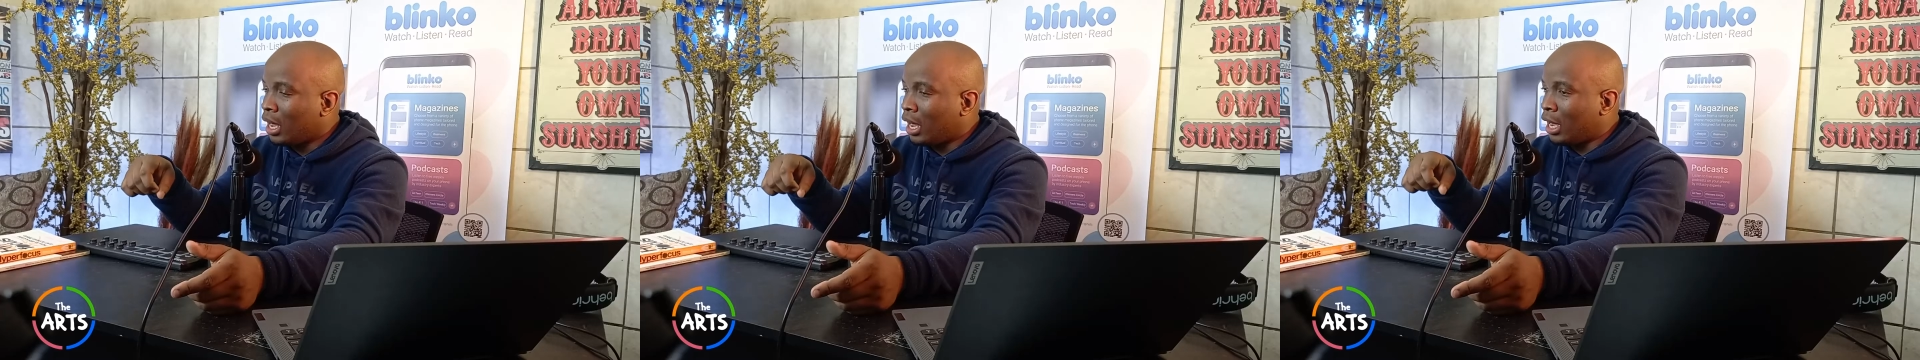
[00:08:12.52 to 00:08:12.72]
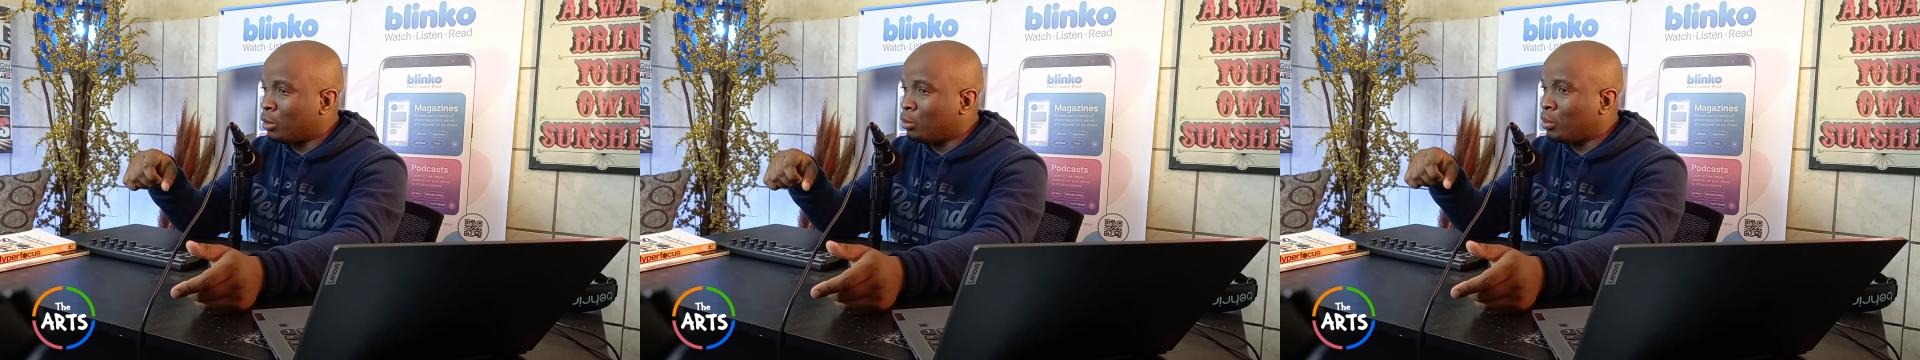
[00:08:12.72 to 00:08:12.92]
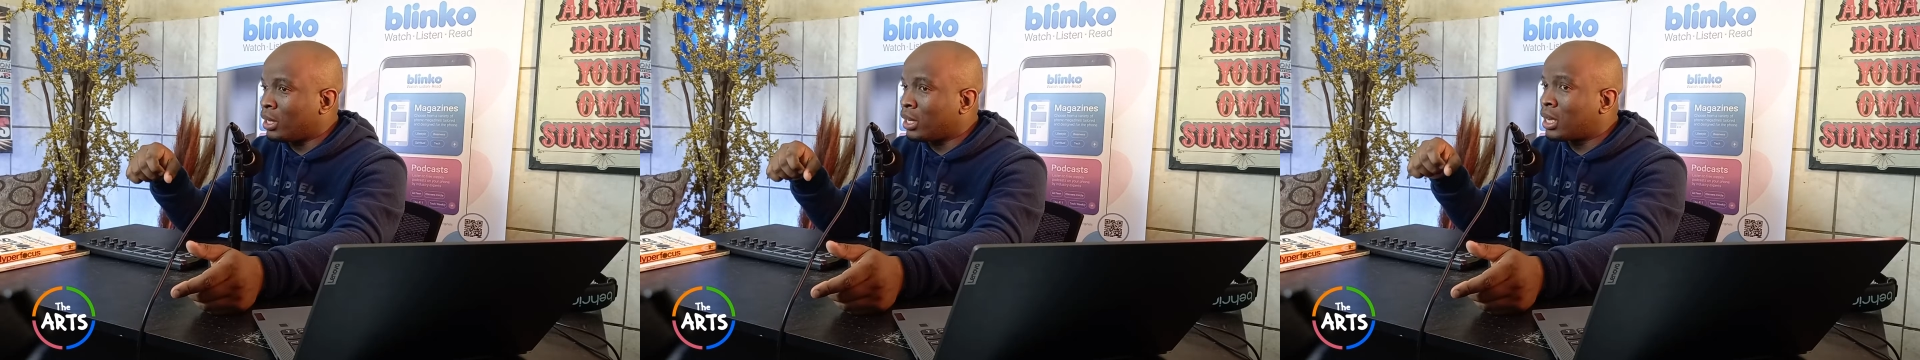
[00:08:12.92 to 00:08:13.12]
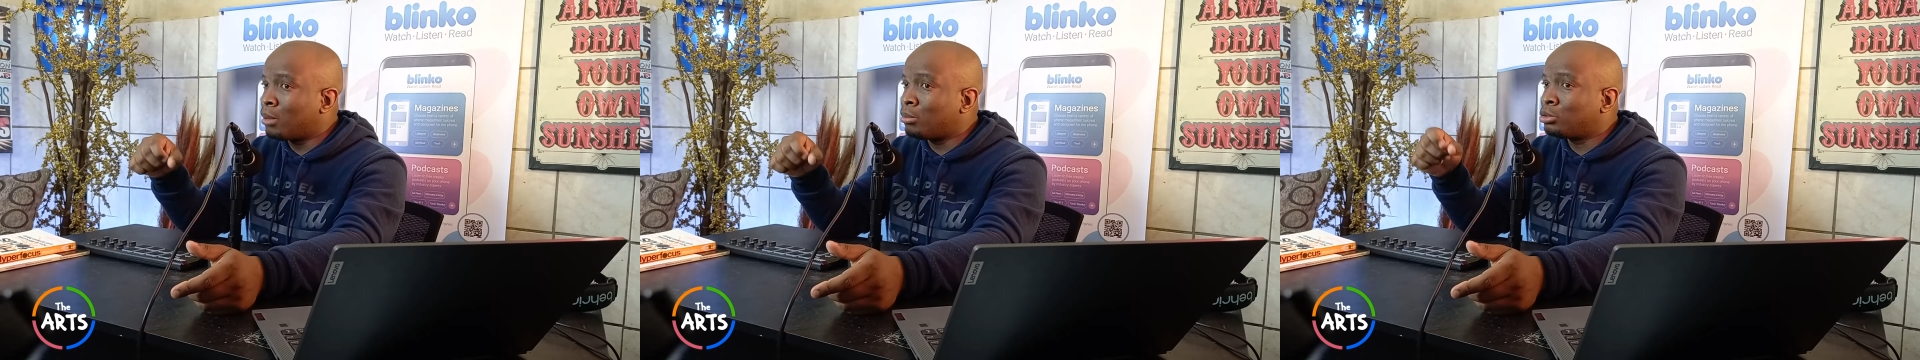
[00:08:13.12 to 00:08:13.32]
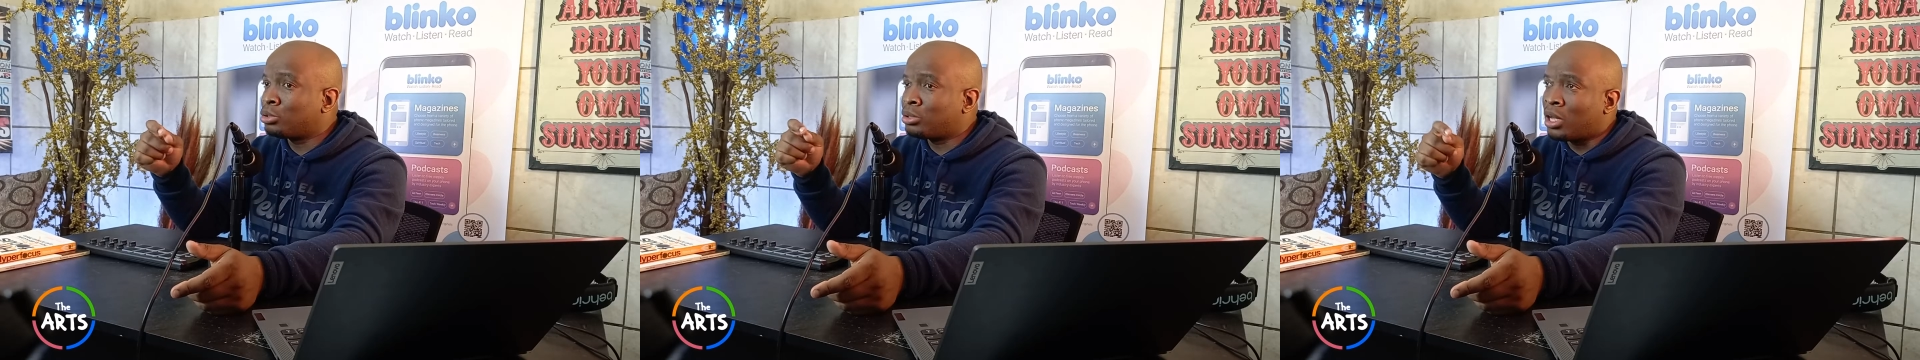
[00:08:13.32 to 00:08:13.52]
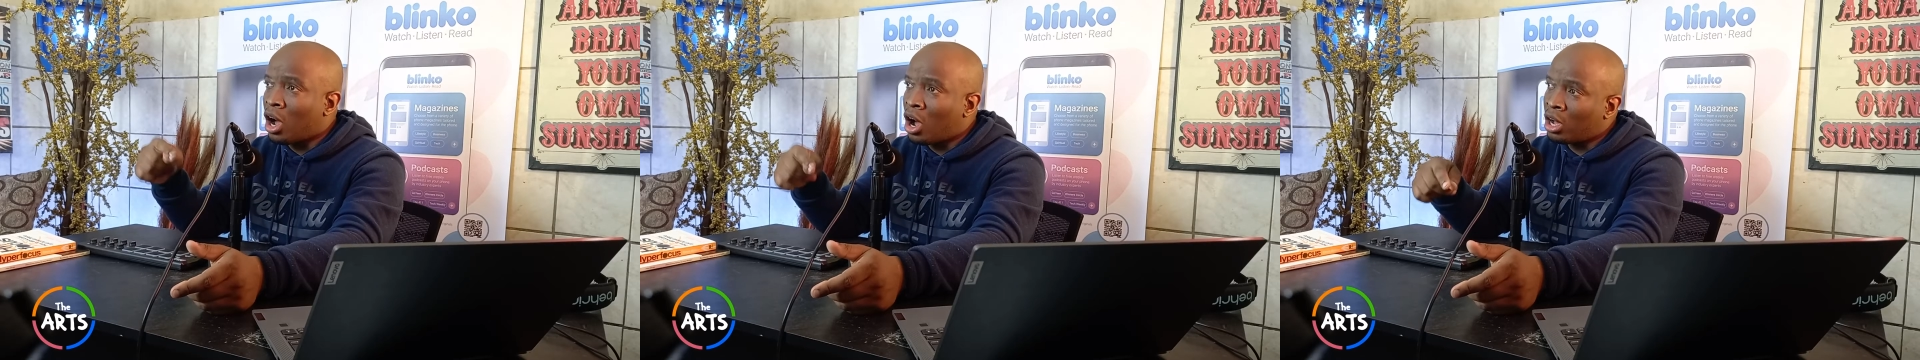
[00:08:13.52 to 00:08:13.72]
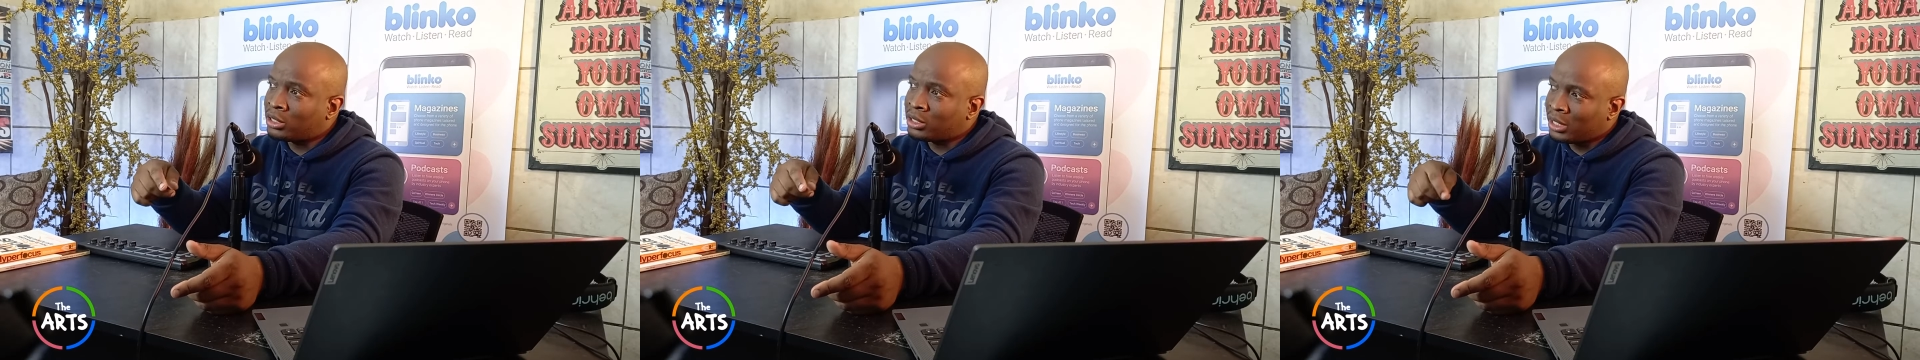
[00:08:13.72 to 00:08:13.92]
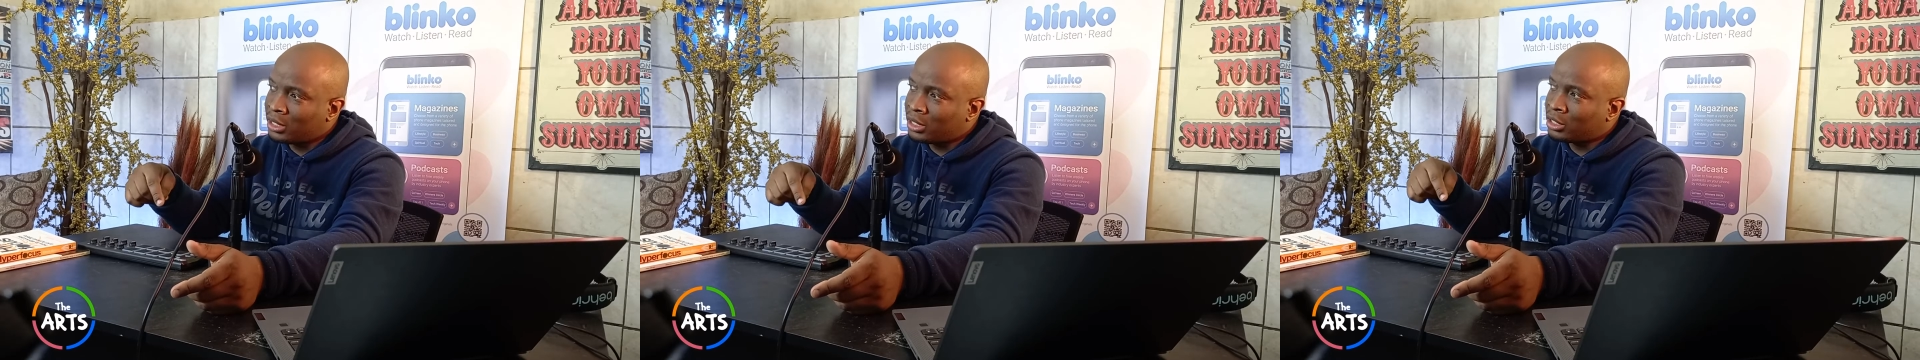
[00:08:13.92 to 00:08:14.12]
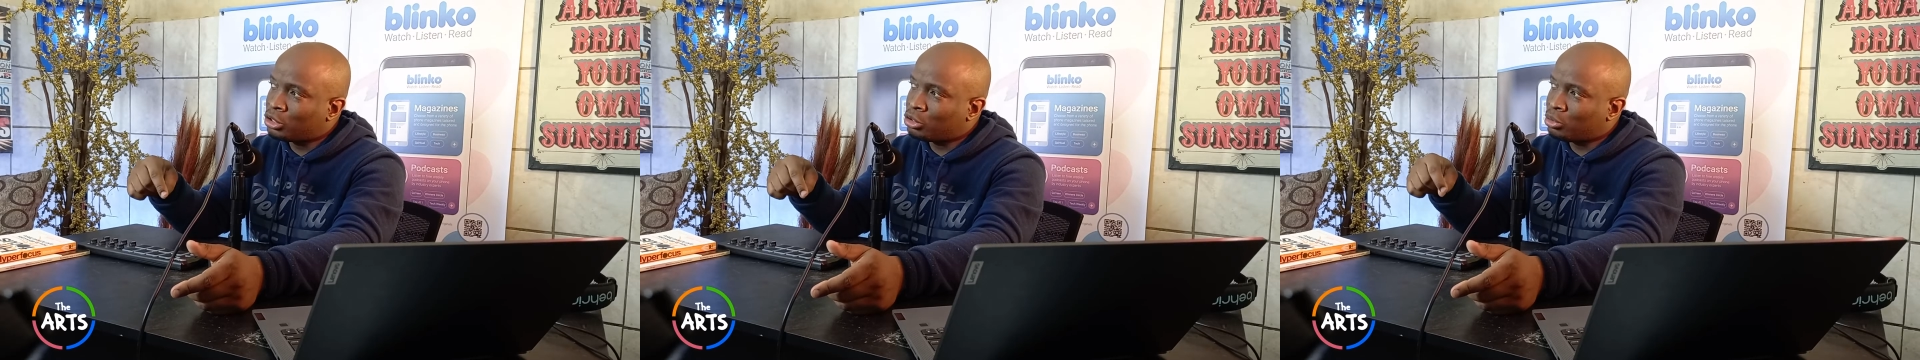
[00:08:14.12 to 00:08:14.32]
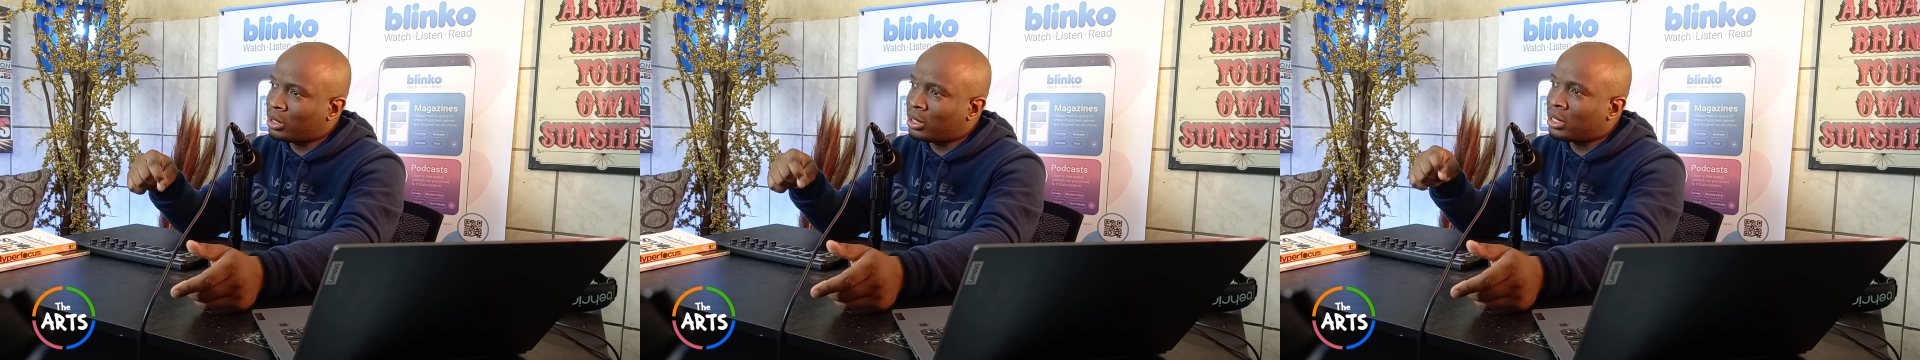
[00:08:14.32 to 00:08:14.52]
And when it comes to the arts
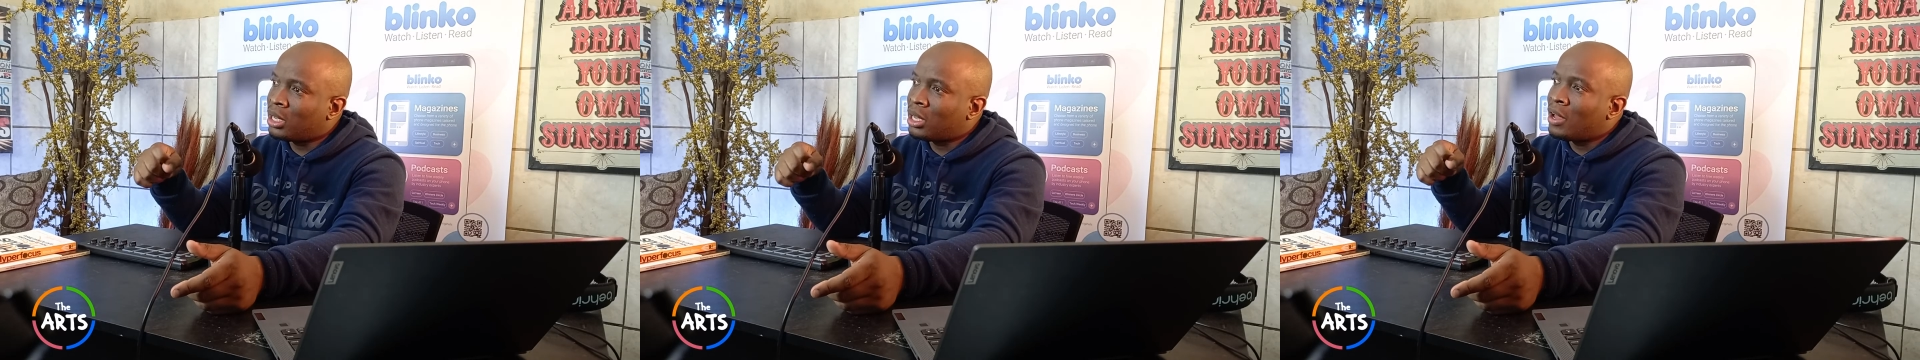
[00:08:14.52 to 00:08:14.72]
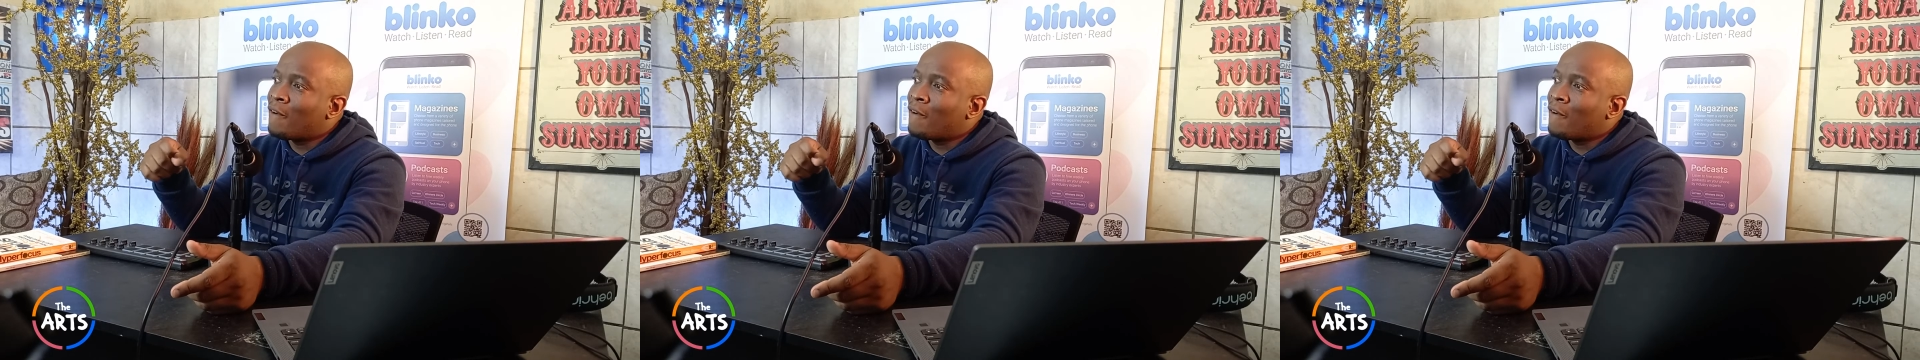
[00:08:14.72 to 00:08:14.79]
industry,